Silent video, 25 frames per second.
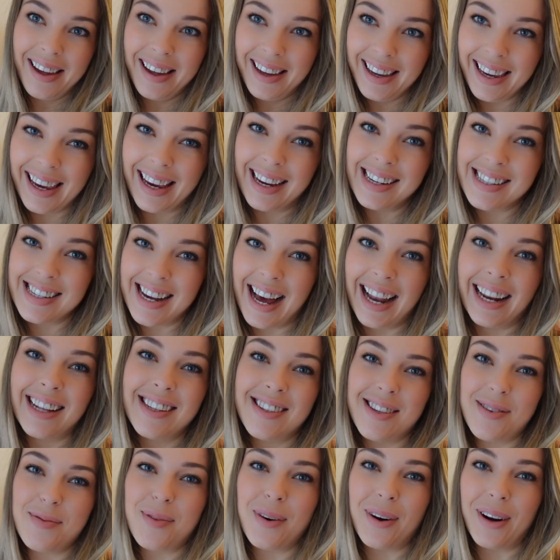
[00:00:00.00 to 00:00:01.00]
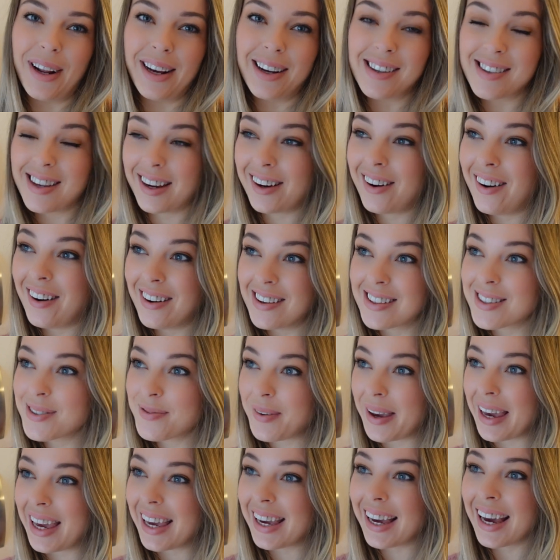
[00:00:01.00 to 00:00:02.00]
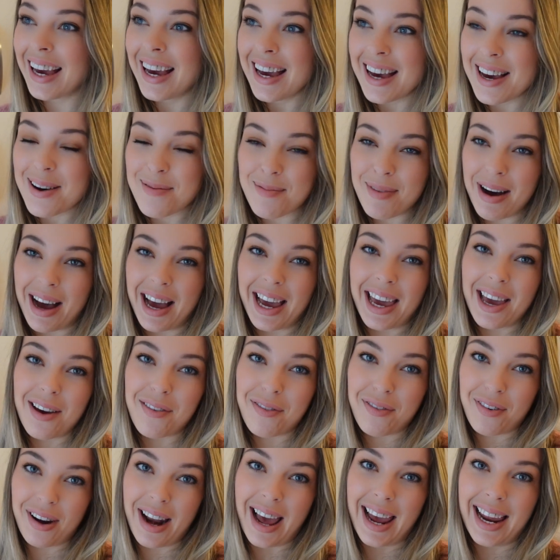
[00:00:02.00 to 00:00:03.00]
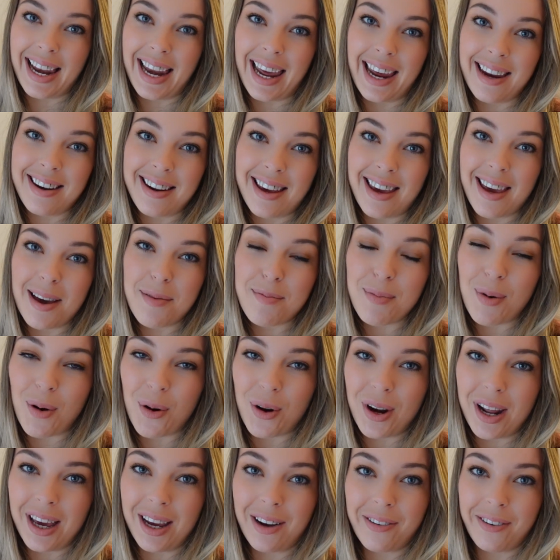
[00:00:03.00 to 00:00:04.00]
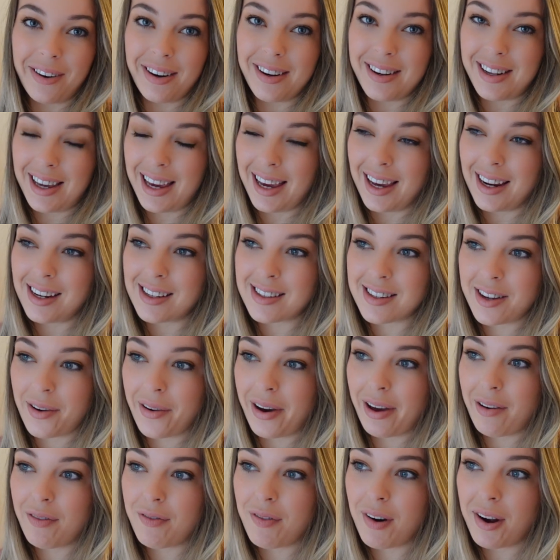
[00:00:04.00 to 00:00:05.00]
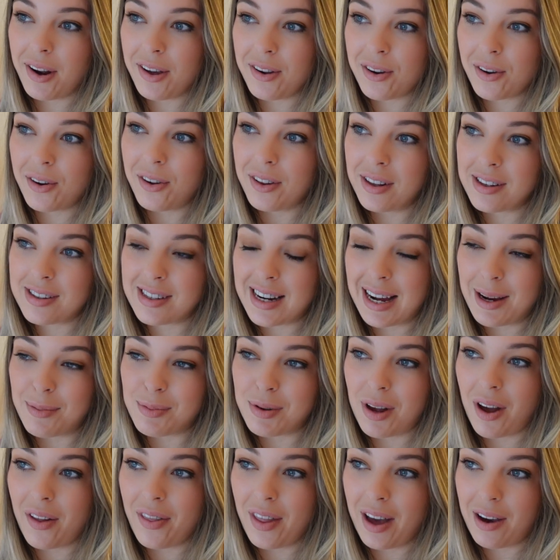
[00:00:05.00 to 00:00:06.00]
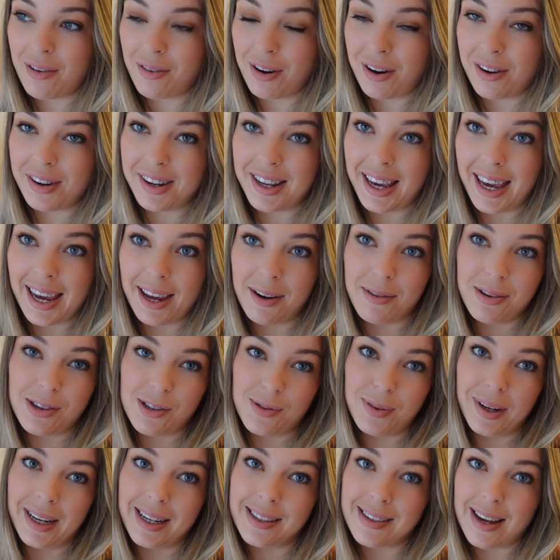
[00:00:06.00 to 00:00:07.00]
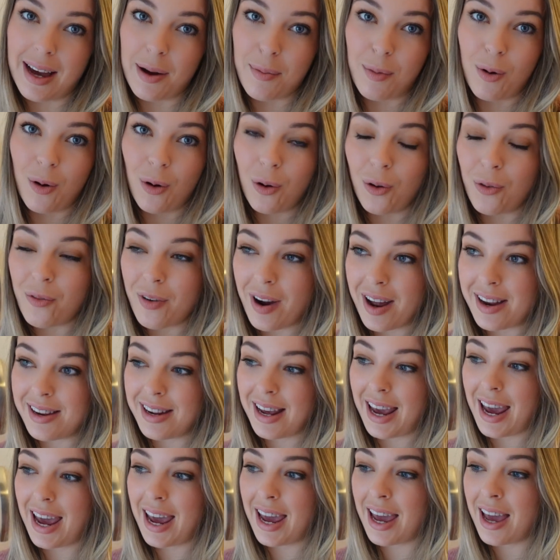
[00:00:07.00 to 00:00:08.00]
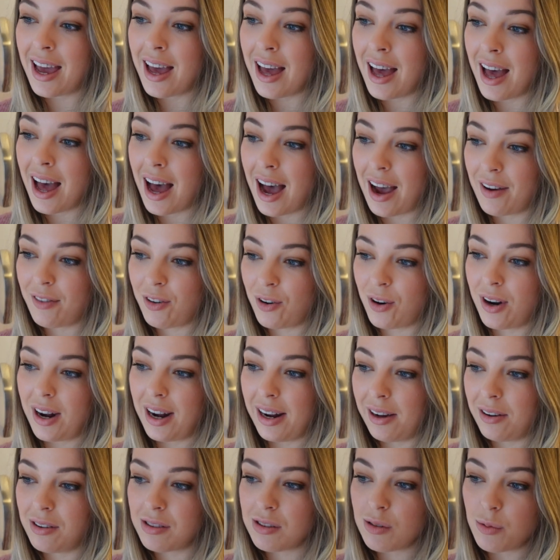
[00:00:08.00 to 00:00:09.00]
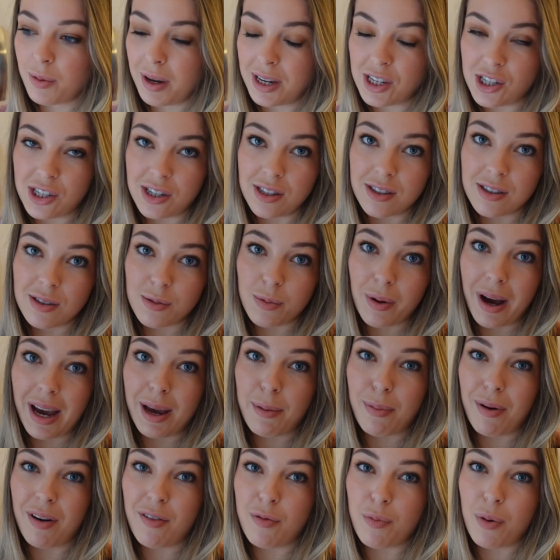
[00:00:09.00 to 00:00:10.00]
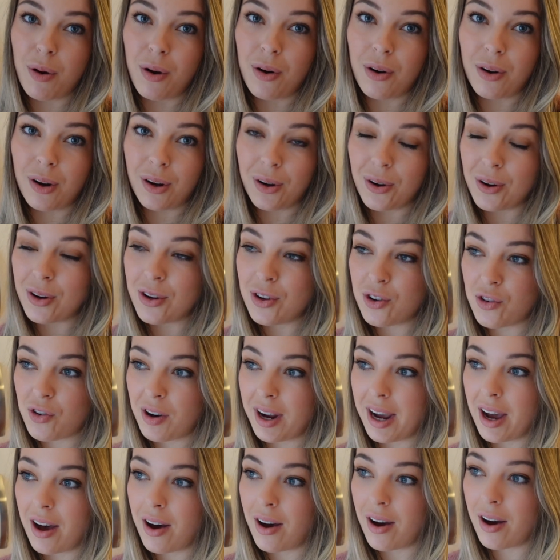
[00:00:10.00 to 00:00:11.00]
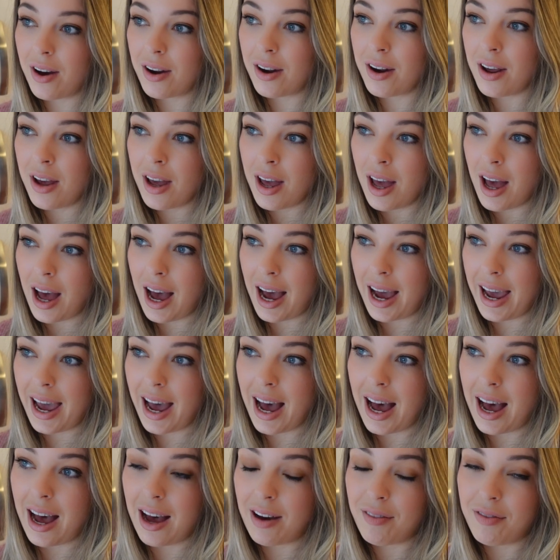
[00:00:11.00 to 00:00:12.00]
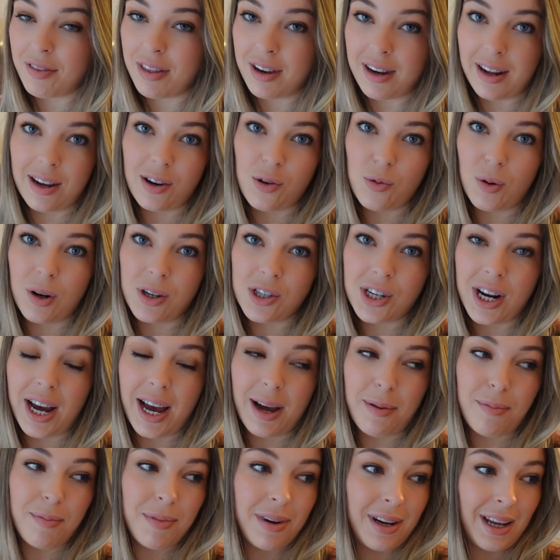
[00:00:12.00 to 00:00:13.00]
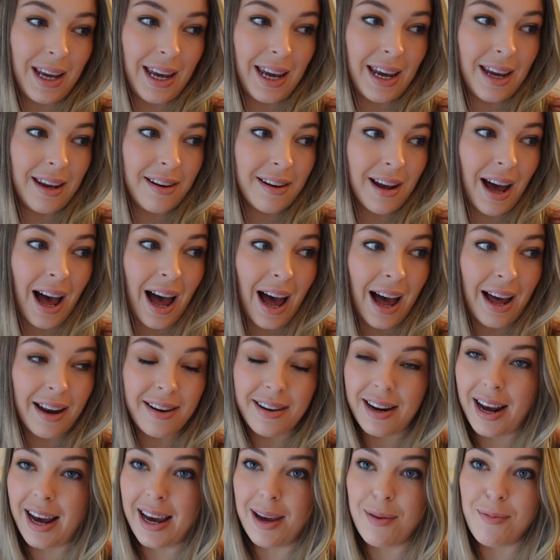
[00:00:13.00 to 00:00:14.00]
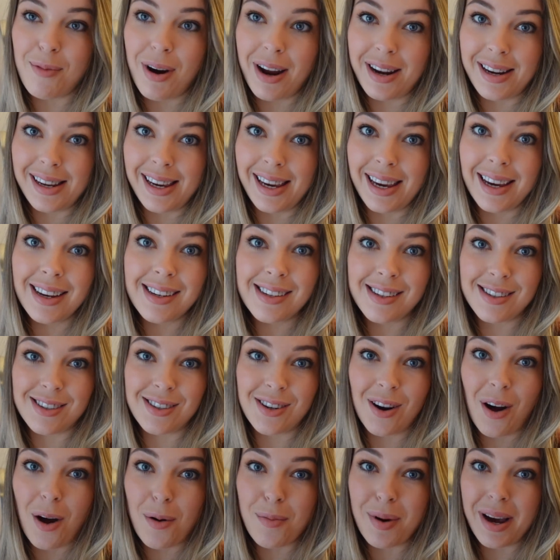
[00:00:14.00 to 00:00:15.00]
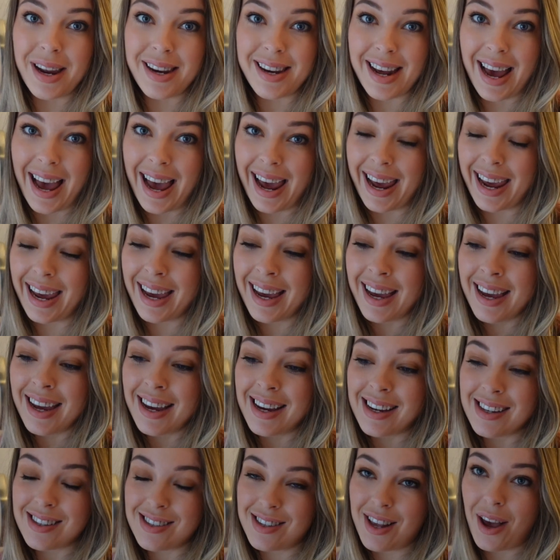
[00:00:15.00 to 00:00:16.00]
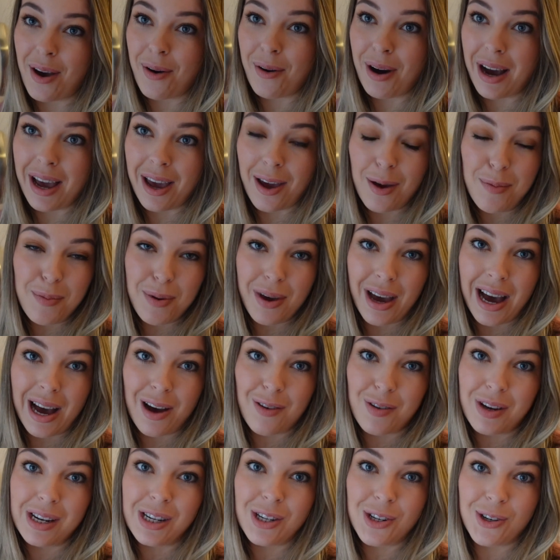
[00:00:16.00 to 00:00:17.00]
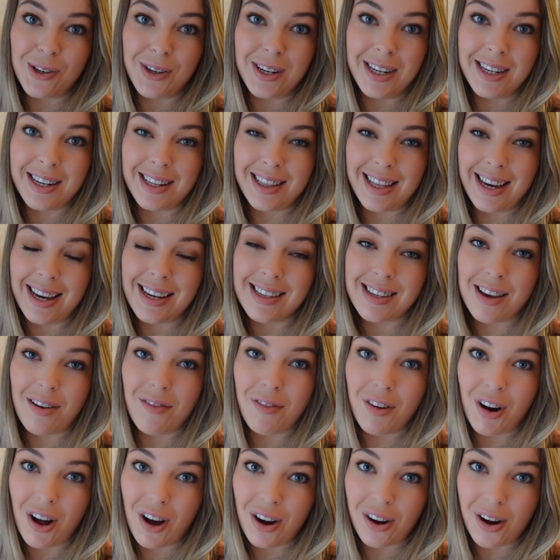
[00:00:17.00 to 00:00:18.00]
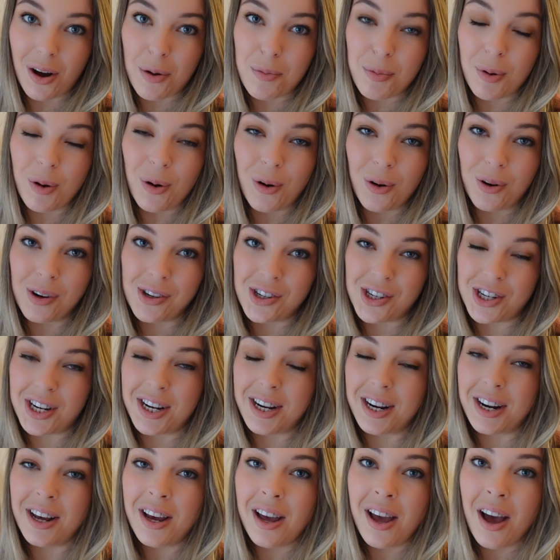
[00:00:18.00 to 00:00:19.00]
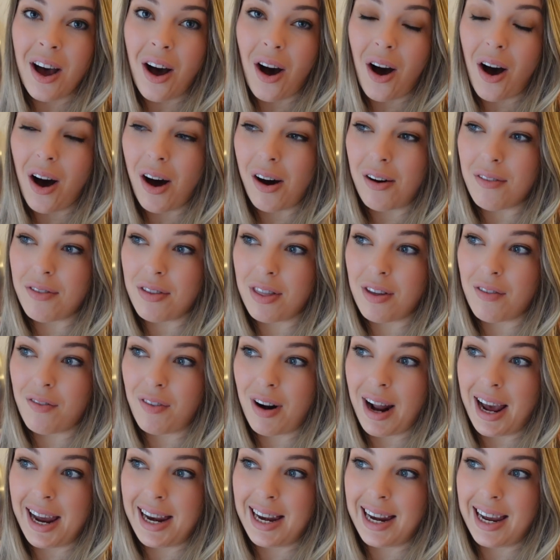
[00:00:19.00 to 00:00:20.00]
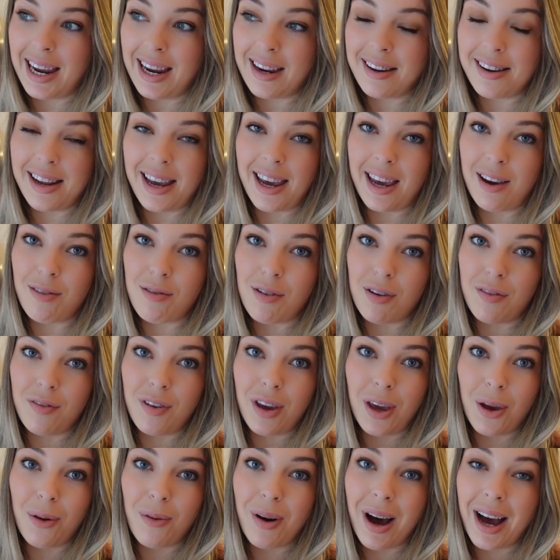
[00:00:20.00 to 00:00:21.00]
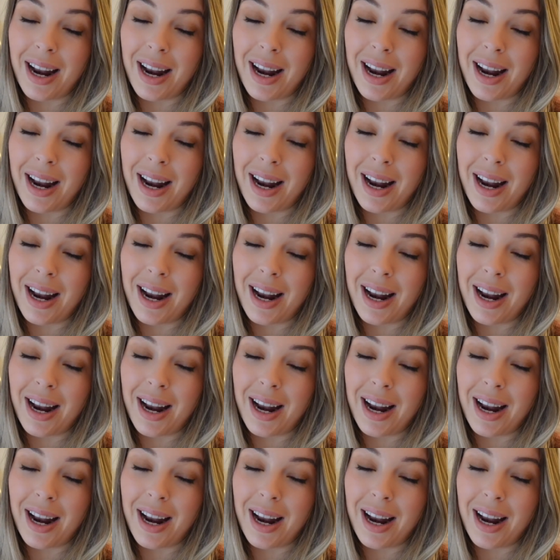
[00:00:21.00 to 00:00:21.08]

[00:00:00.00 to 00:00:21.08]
you can tell it's the morning because I can't speak, my Flylady morning routine. So I followed all the steps on that routine, which means I'm all ready. I've done a little swish and swipe, I've put laundry on, I have the dishwasher emptied, and I am ready to start my day. So I hope you have enjoyed this vlog portion of the Flylady review,